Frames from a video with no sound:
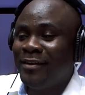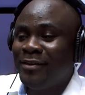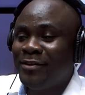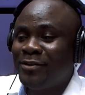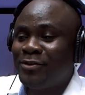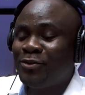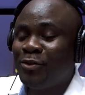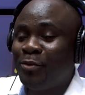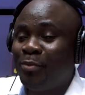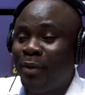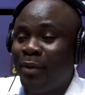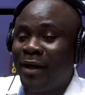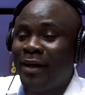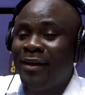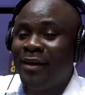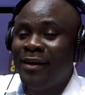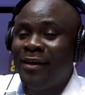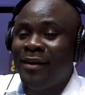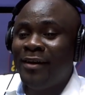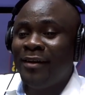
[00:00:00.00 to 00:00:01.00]
Super.
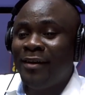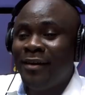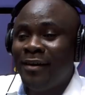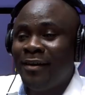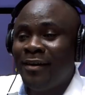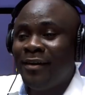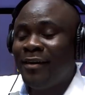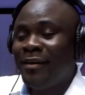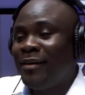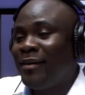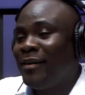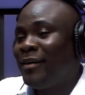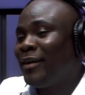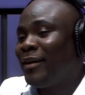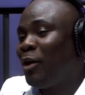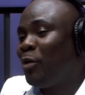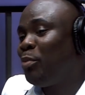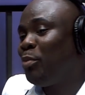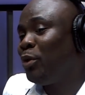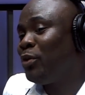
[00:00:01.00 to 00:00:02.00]

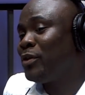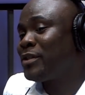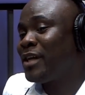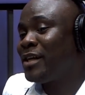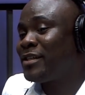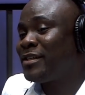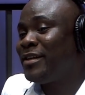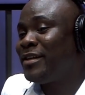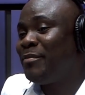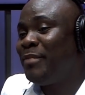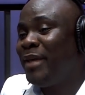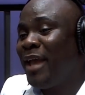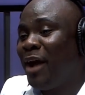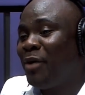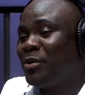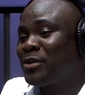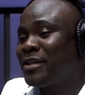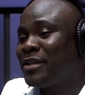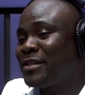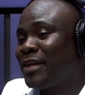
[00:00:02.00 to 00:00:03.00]
Now, Polo said to be
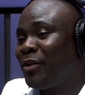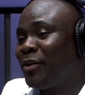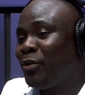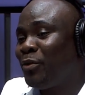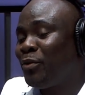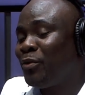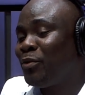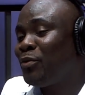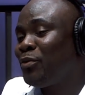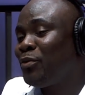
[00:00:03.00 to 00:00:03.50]
house, son.